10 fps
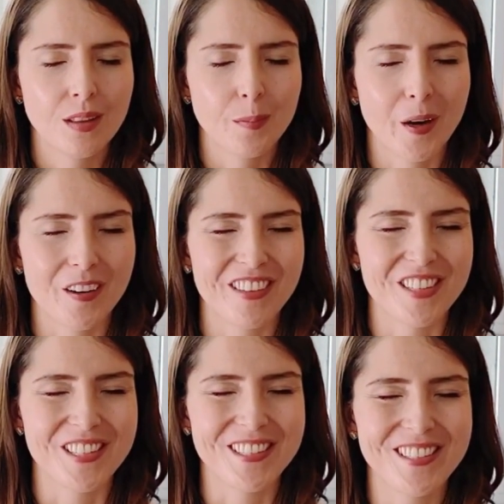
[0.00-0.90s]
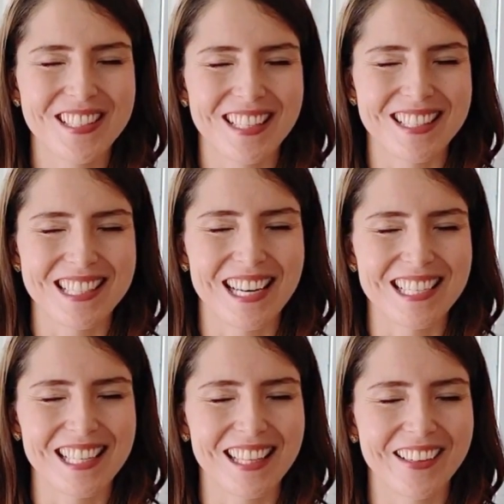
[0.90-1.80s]
part of your shoes that's
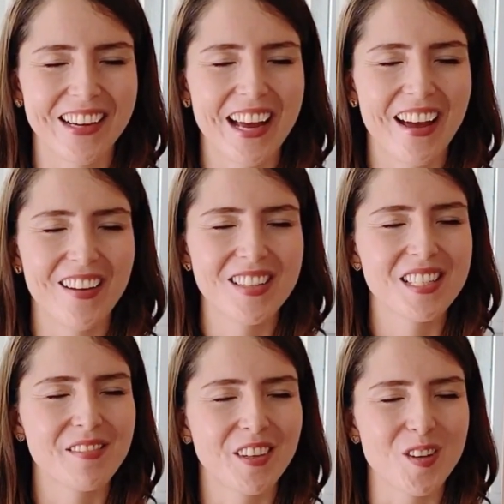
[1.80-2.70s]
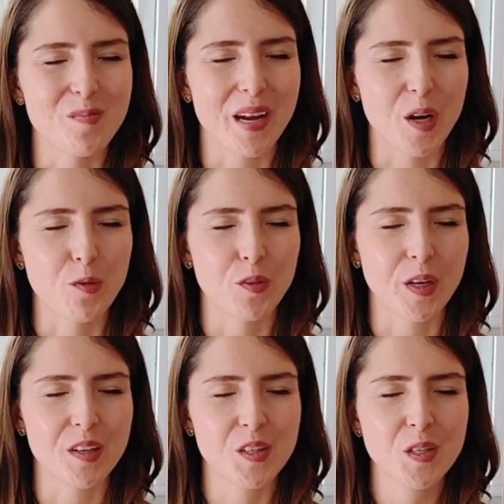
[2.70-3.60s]
touching the ground. If you're
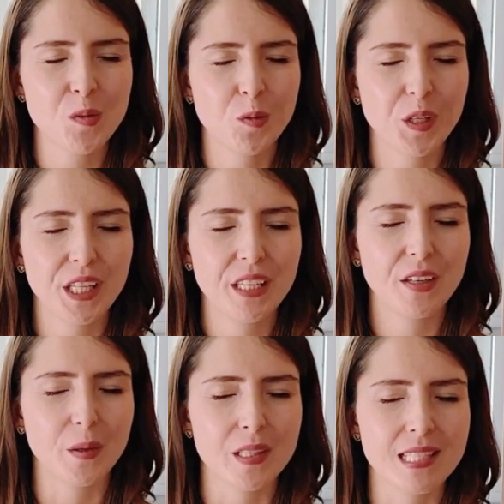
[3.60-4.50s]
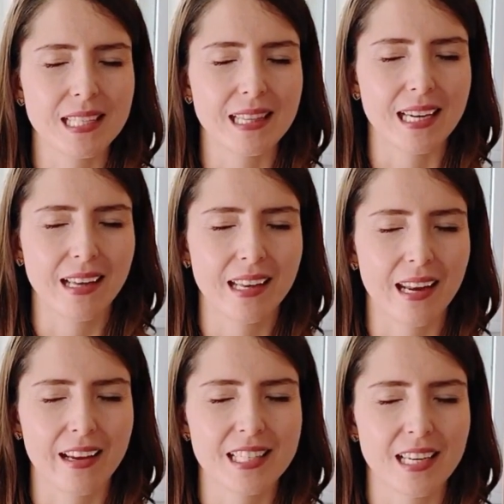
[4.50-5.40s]
barefoot, just really noticing that
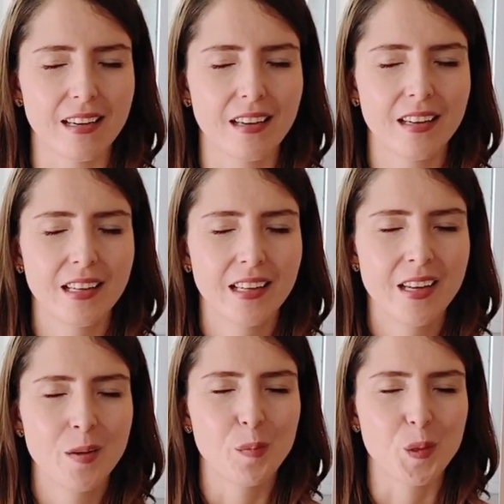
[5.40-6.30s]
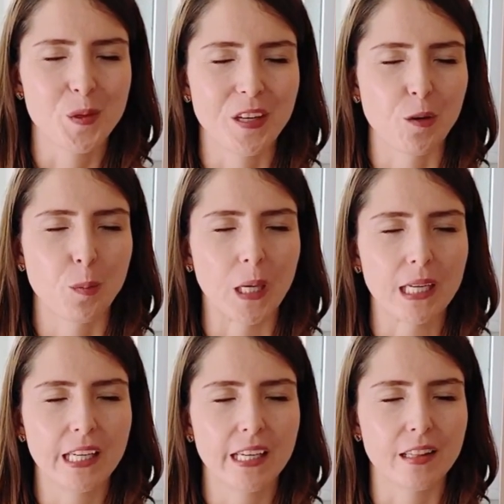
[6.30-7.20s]
connection between your
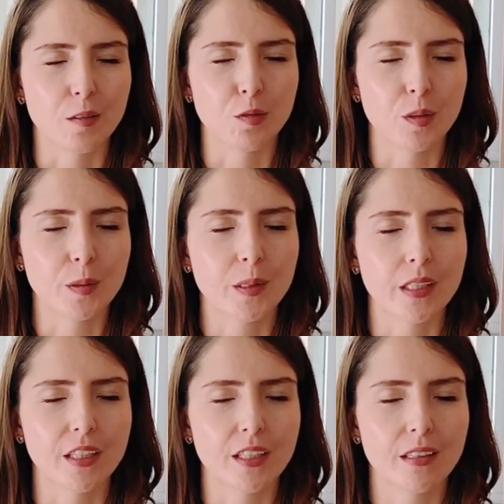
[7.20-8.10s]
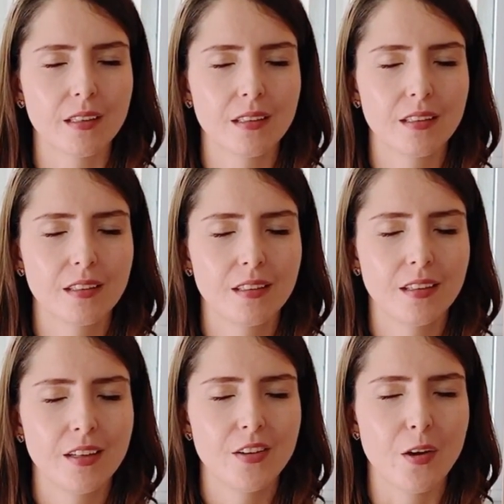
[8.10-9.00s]
body and the floor.
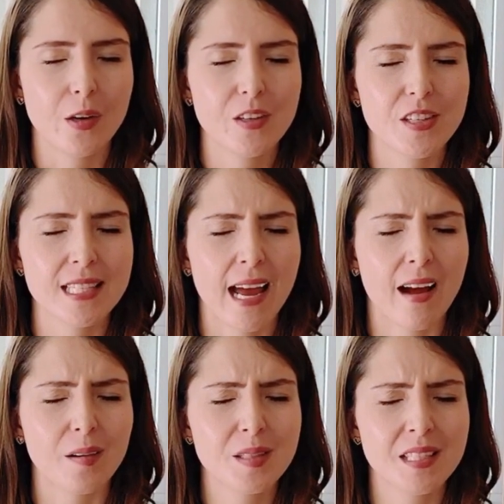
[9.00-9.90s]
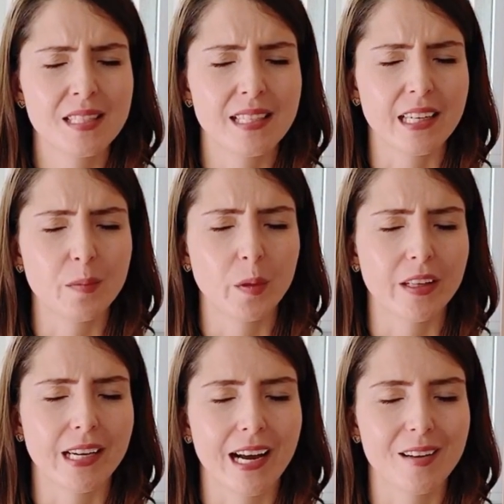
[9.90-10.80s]
Noting just how stable
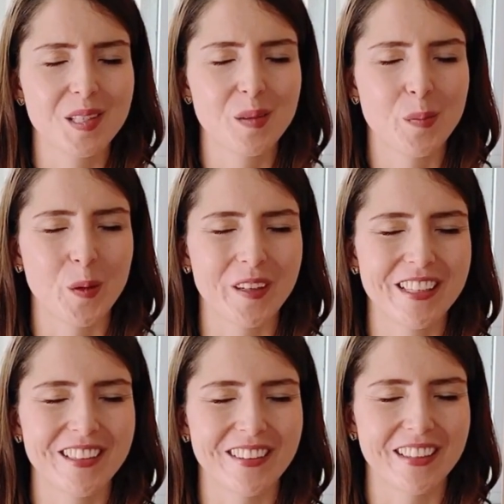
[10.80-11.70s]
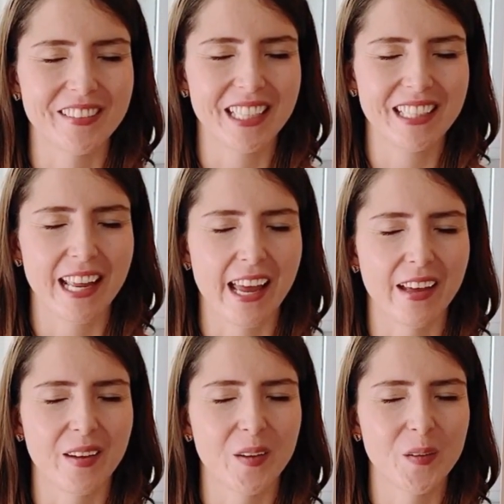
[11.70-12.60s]
and how supported you are right
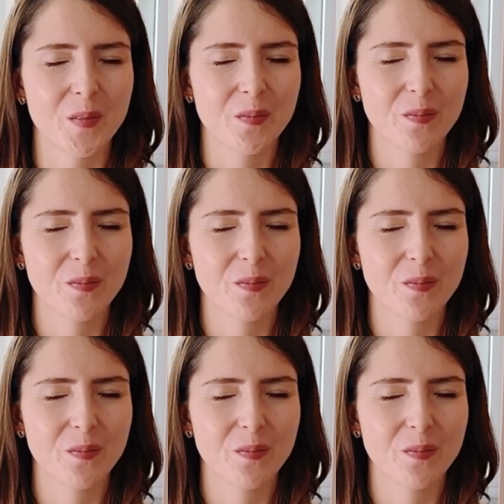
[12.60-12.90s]
now.